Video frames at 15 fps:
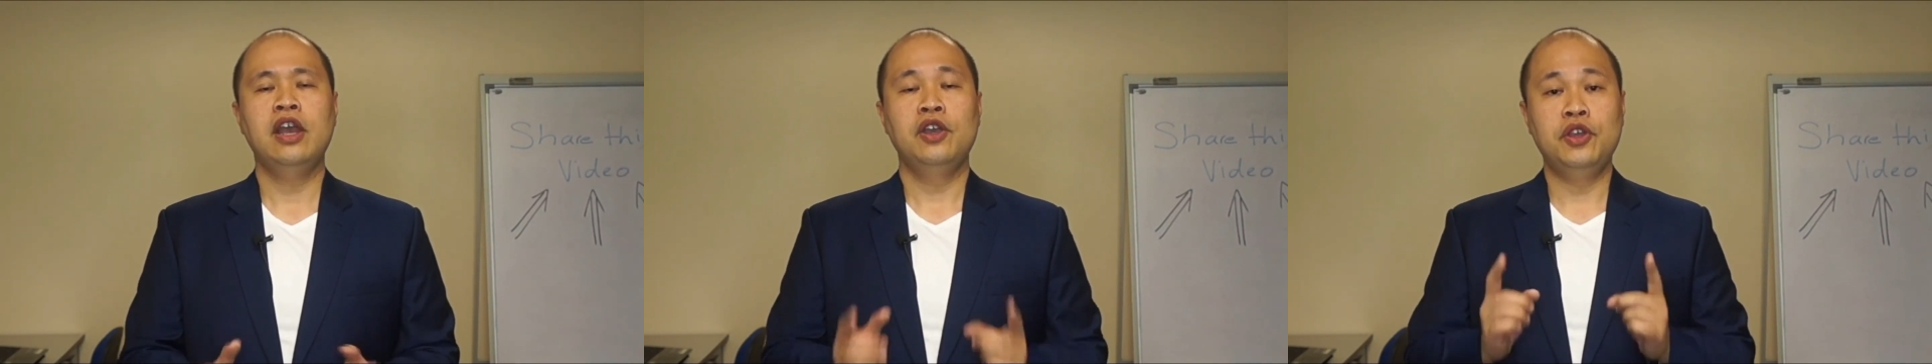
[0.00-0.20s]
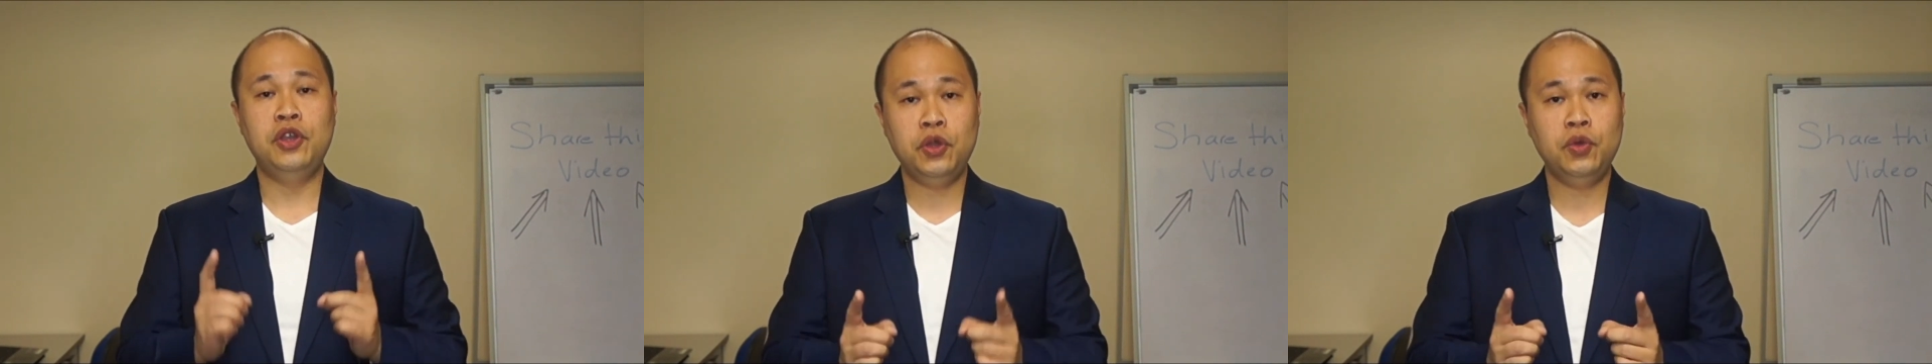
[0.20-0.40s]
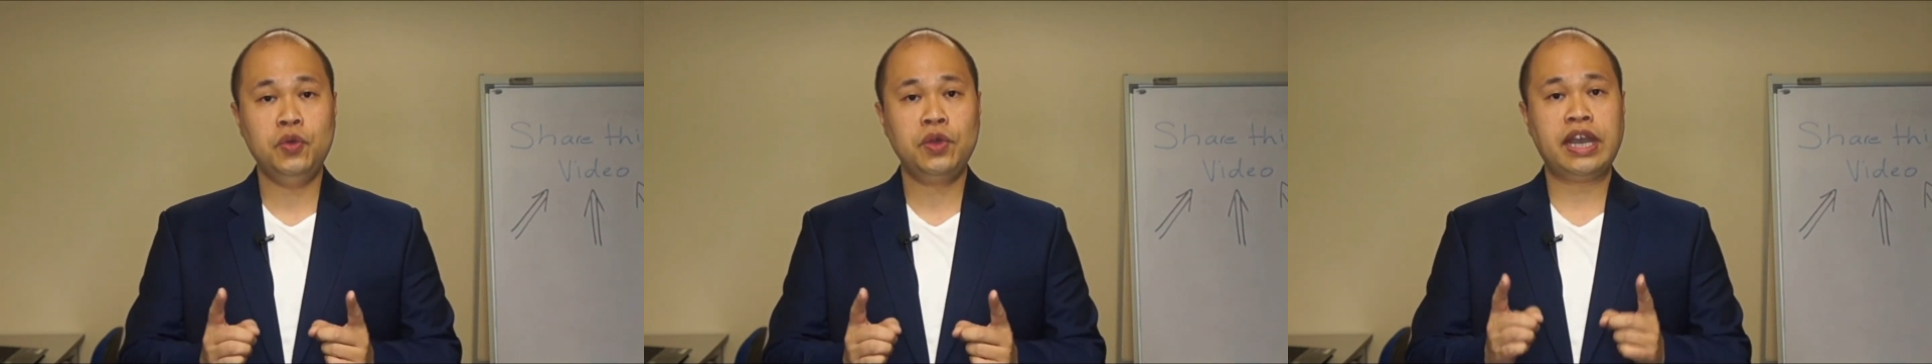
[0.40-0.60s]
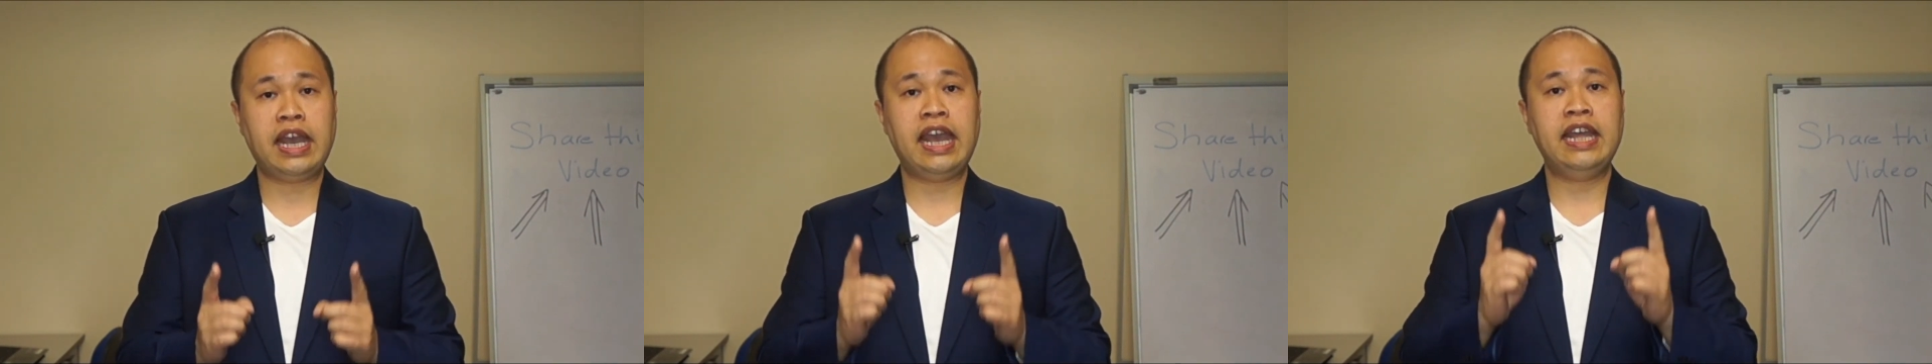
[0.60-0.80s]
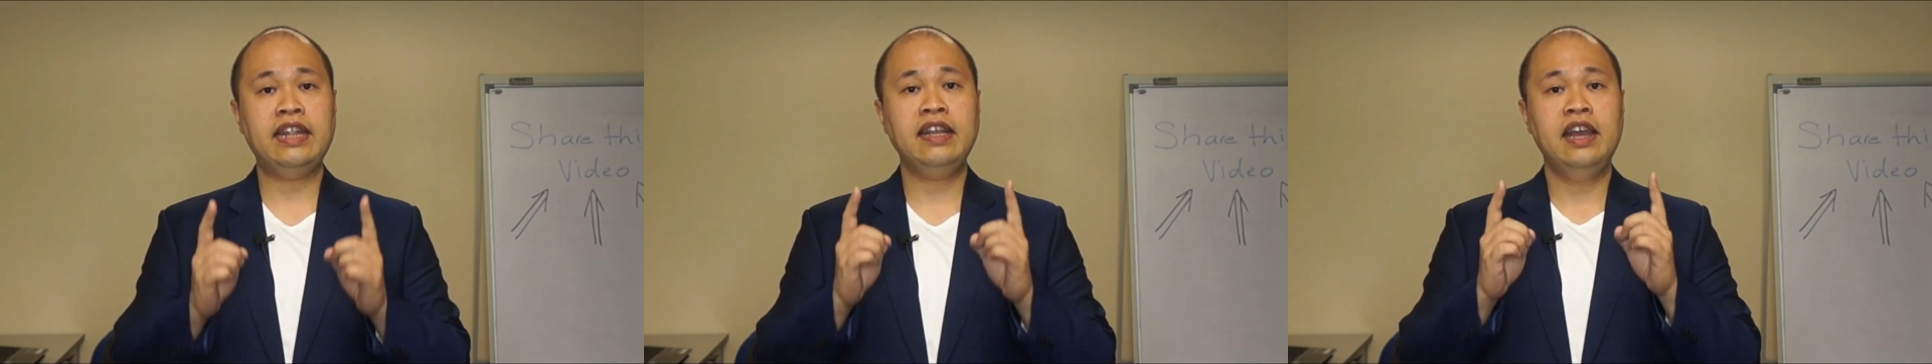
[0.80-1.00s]
you
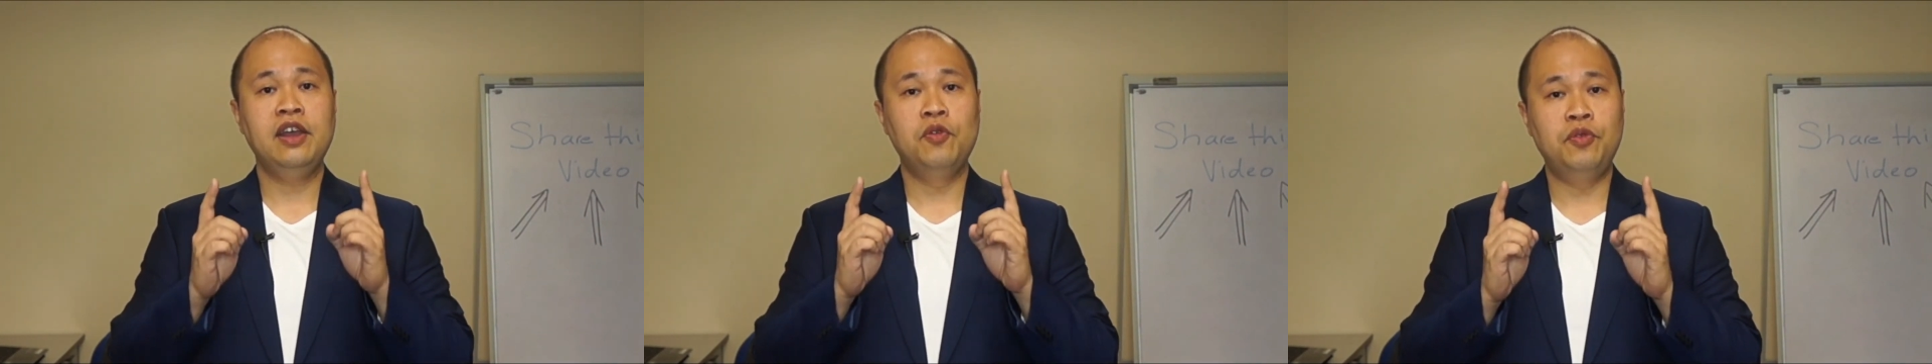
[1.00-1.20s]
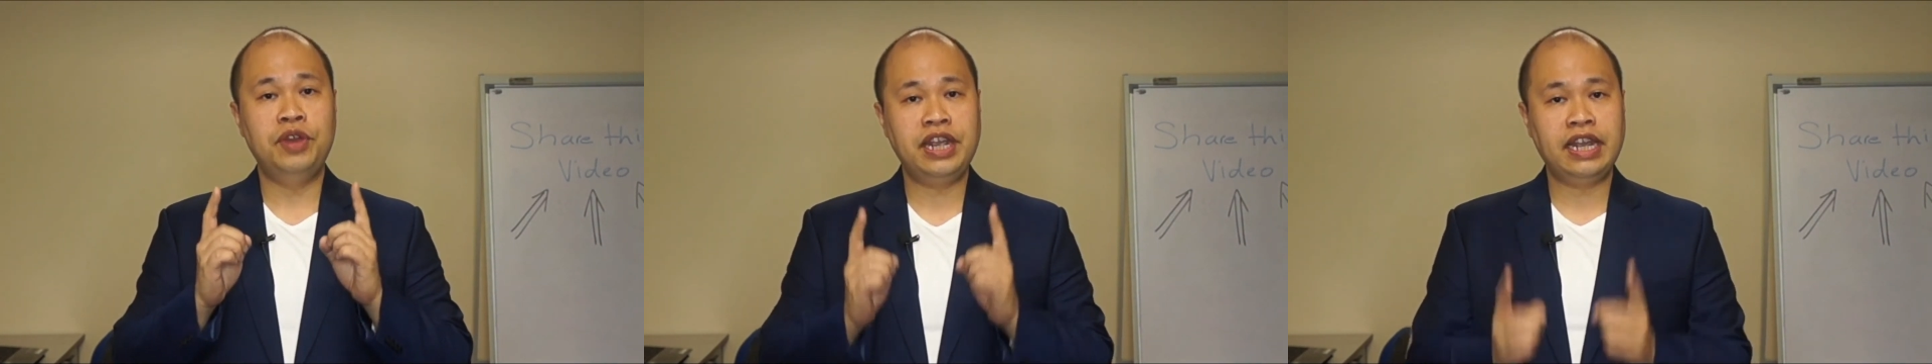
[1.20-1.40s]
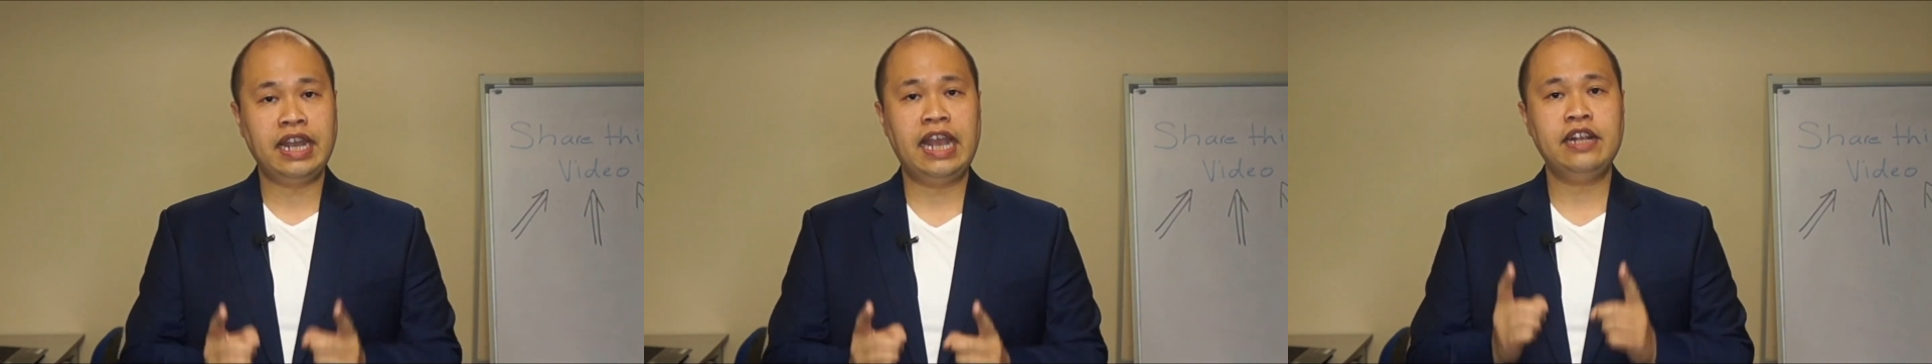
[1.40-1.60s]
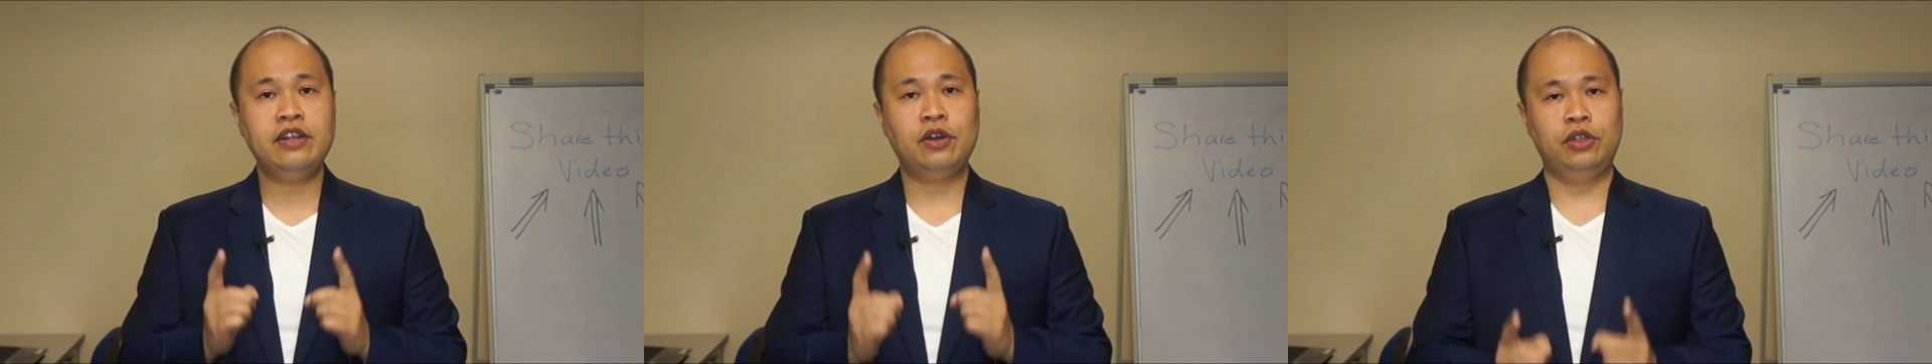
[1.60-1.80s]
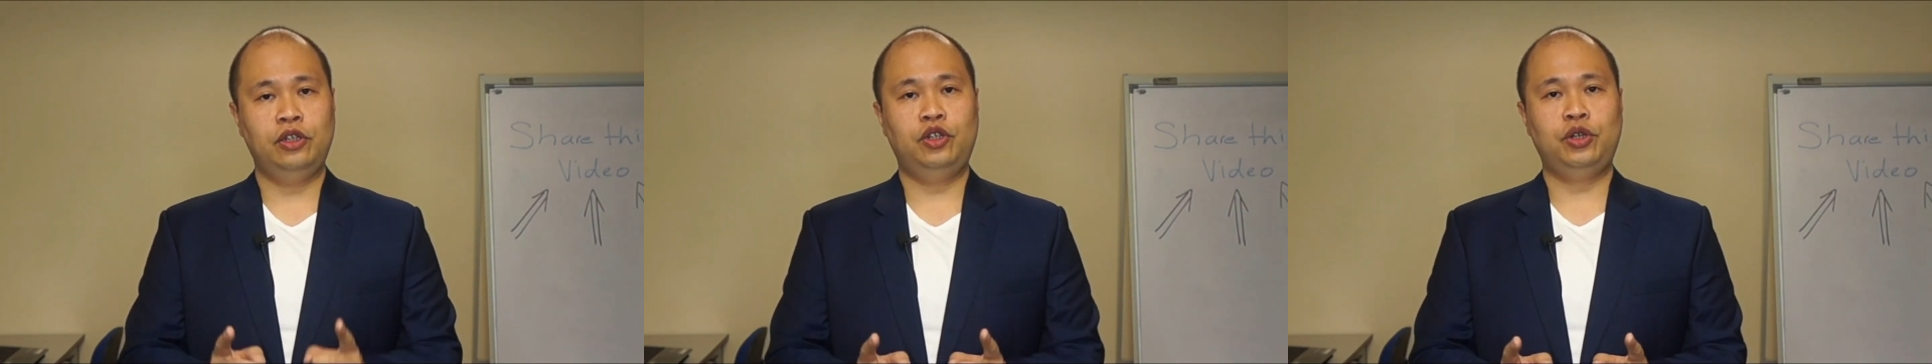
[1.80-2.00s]
can regain
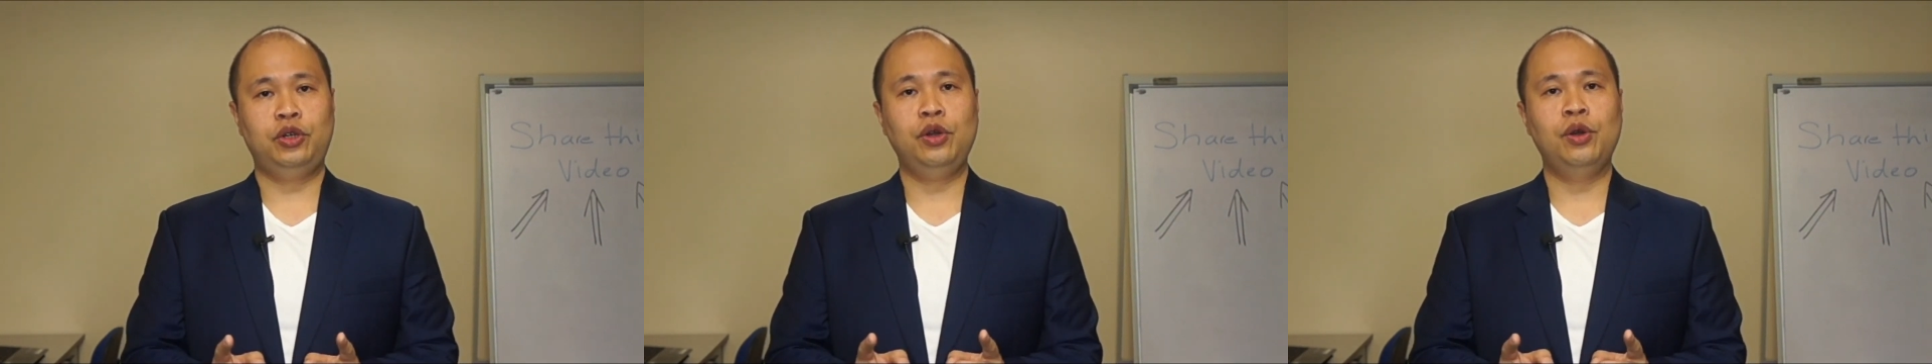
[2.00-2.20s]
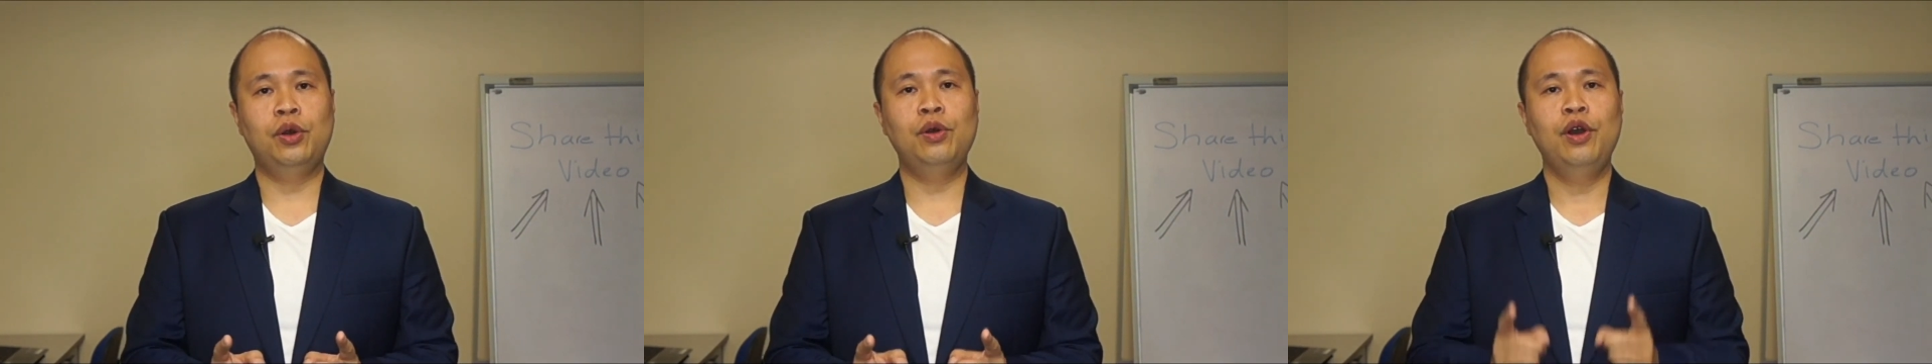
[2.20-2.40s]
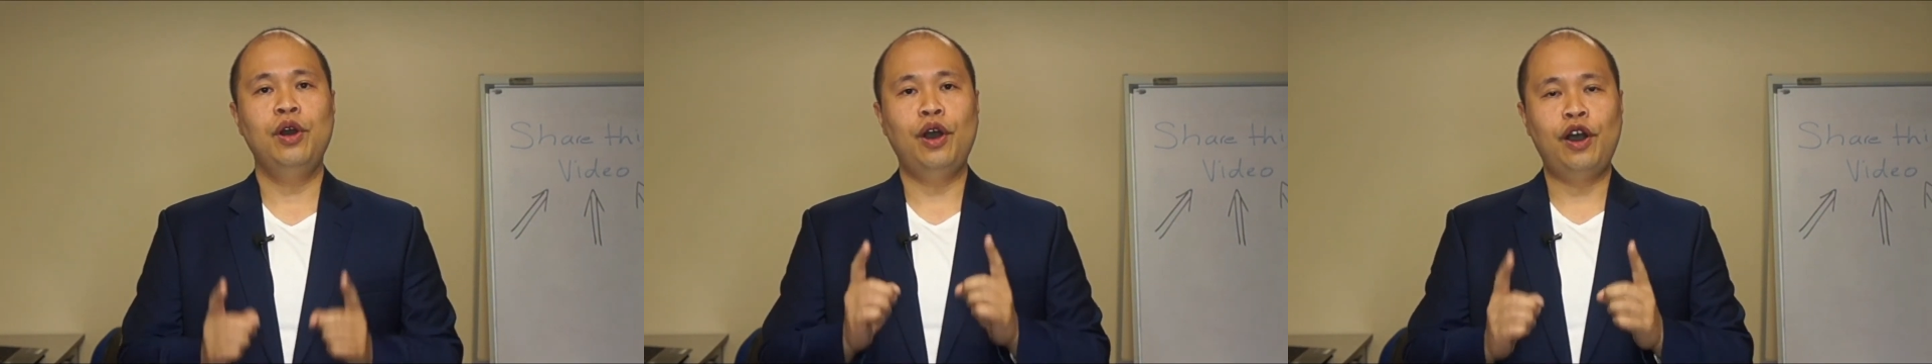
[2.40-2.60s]
control